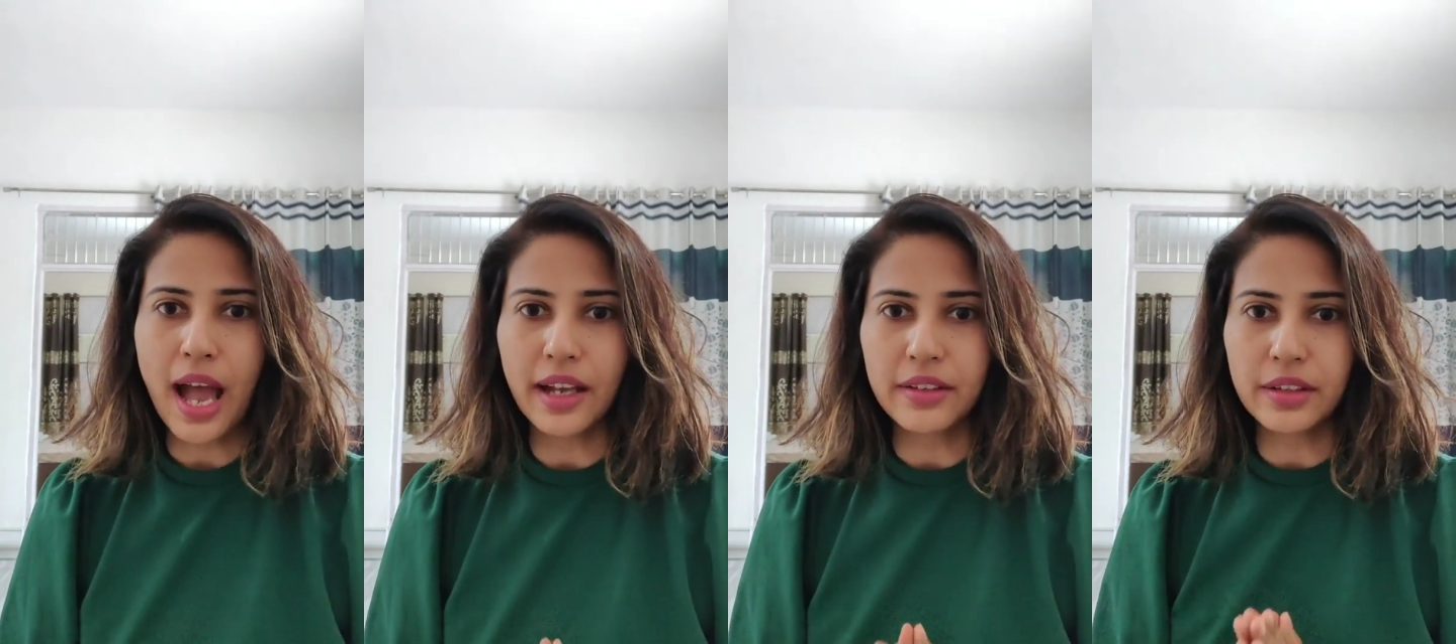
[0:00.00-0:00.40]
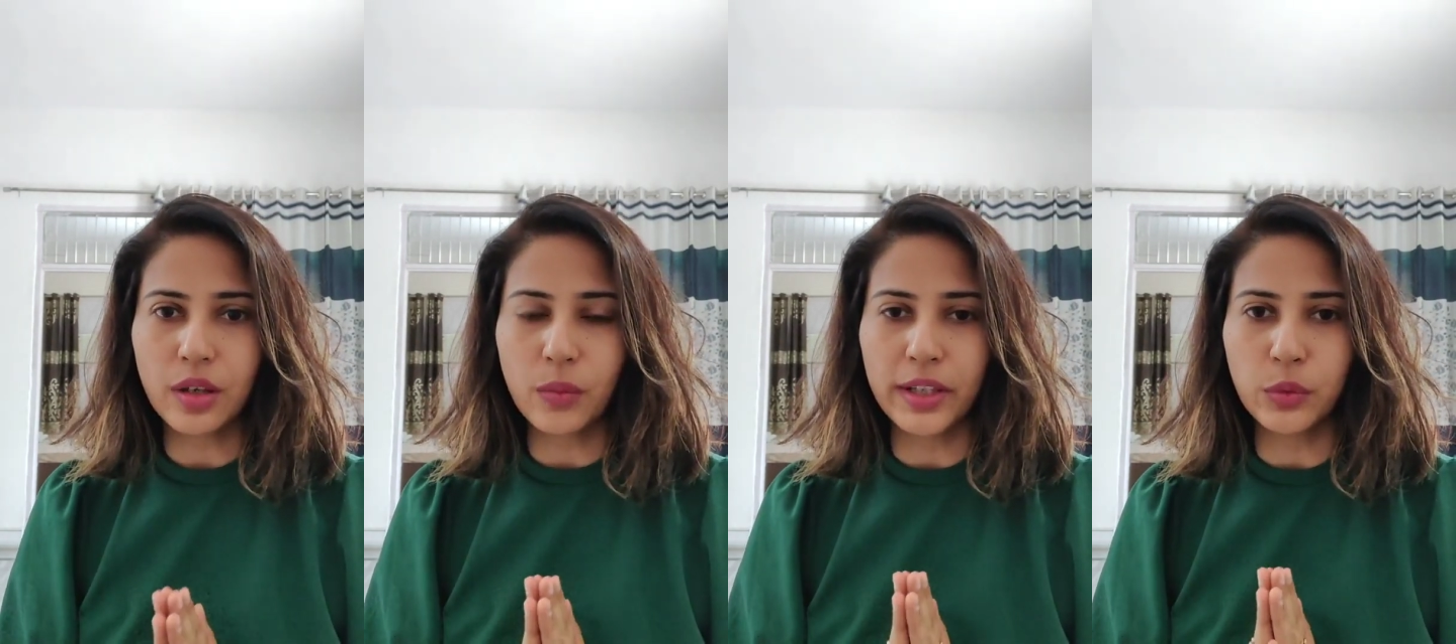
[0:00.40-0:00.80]
And
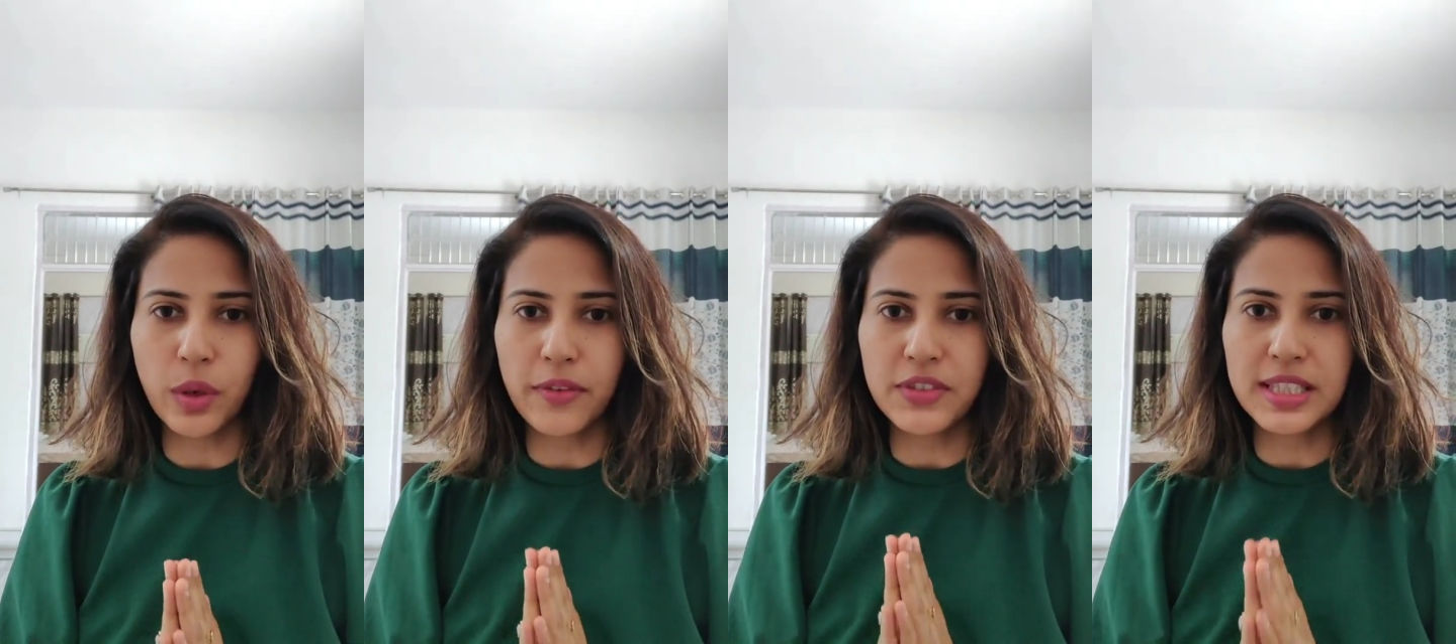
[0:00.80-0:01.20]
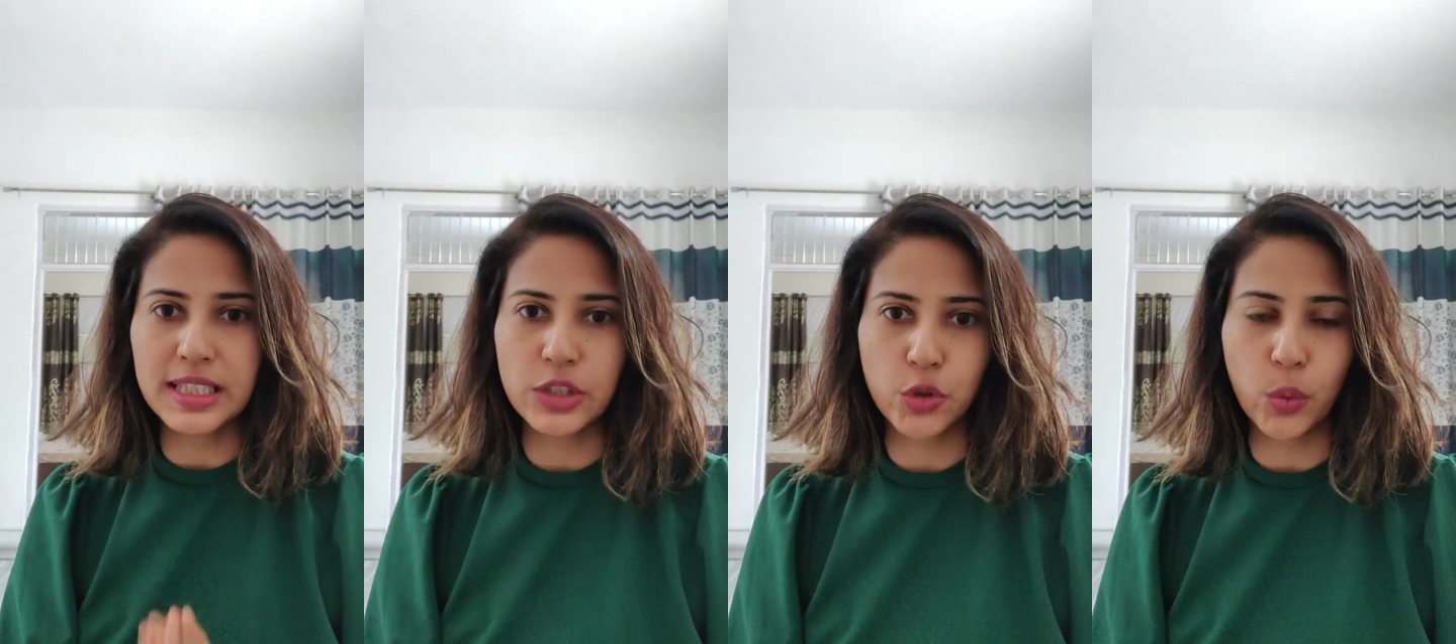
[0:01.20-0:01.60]
when you have
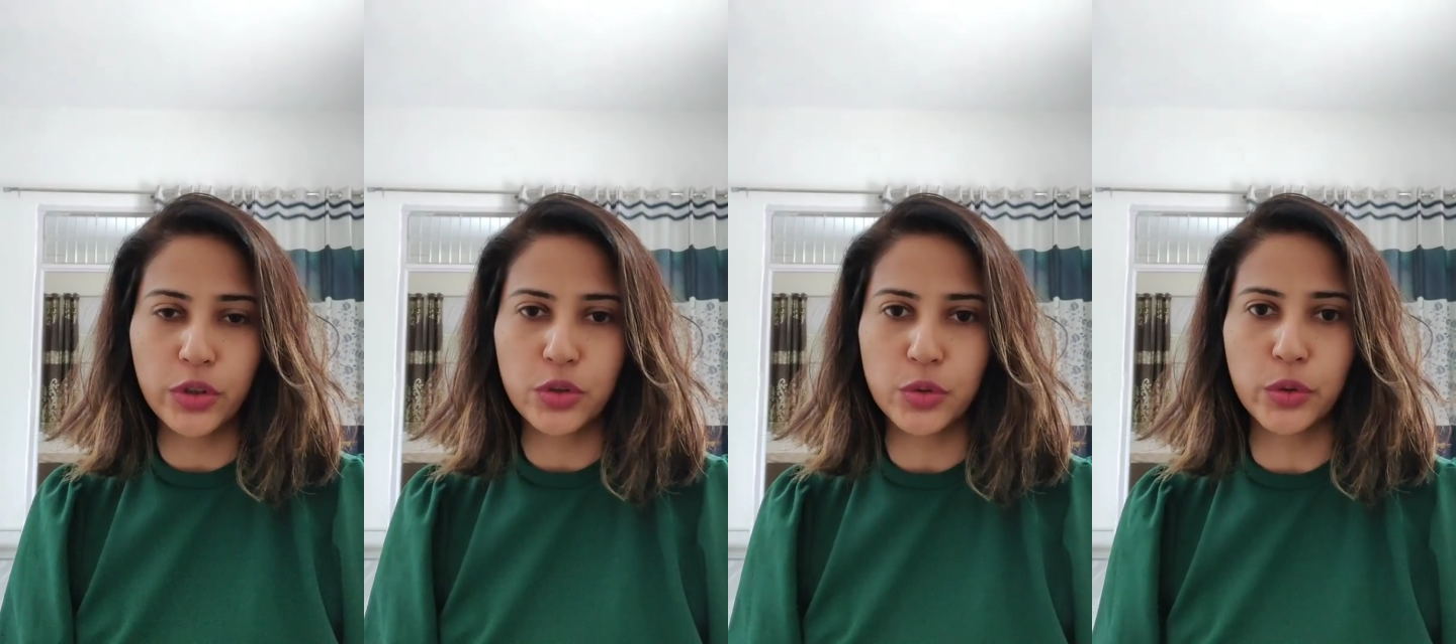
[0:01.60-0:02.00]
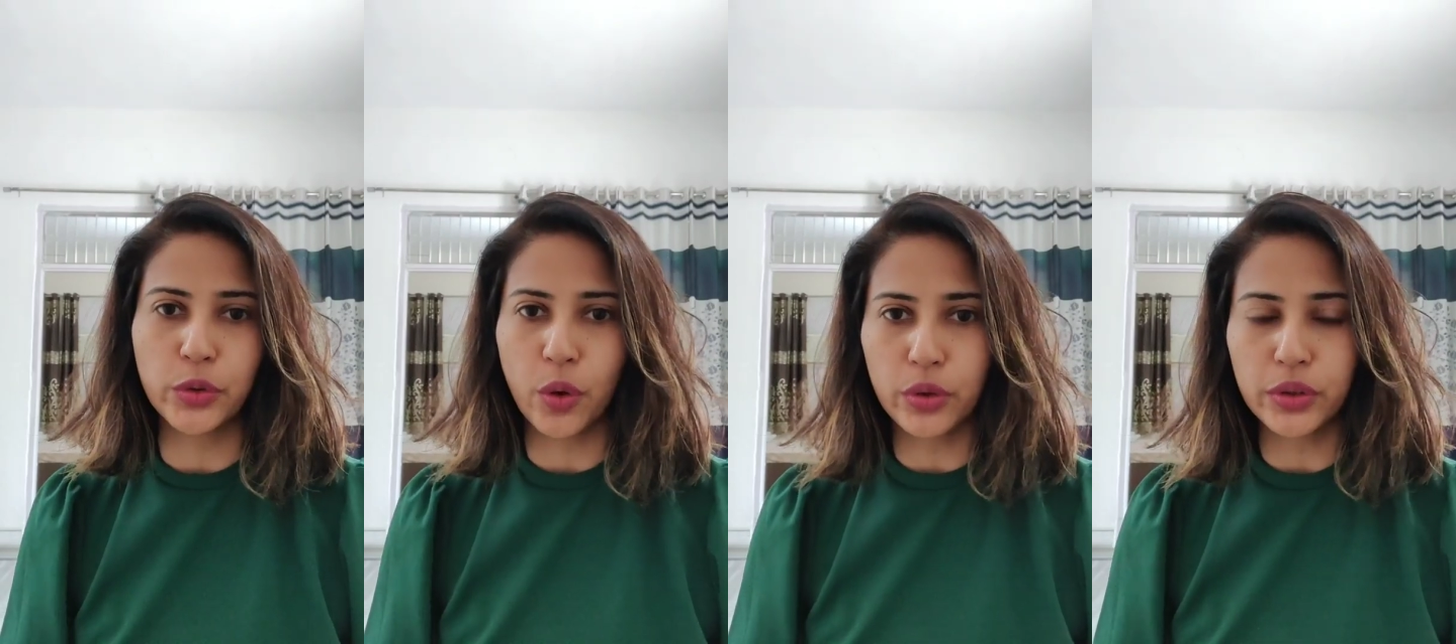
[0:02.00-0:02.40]
shown it to your
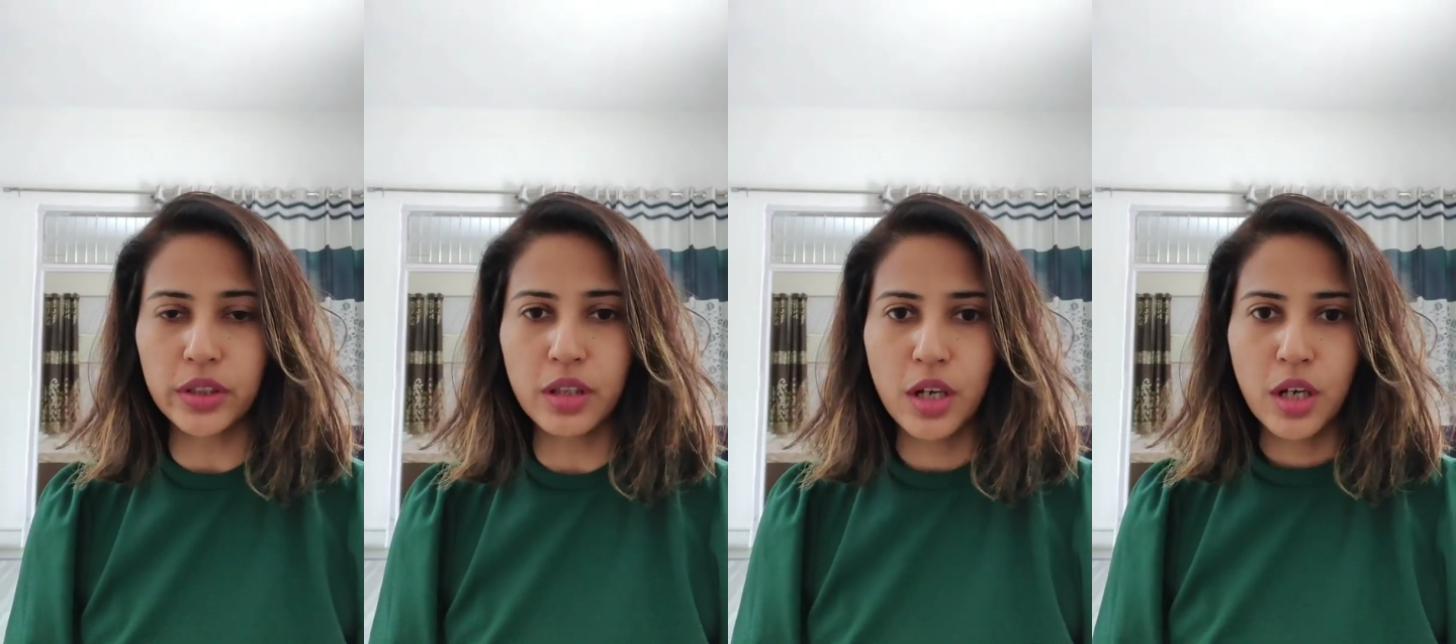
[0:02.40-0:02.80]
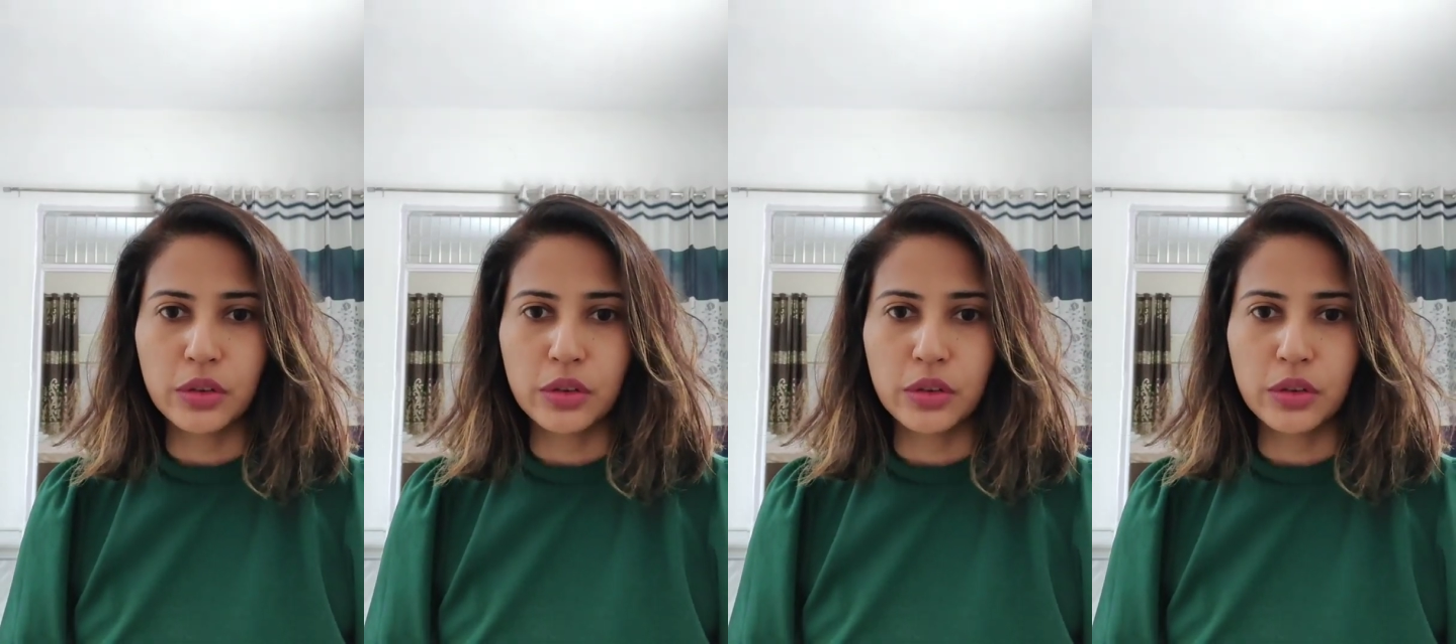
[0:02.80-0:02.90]
doctor,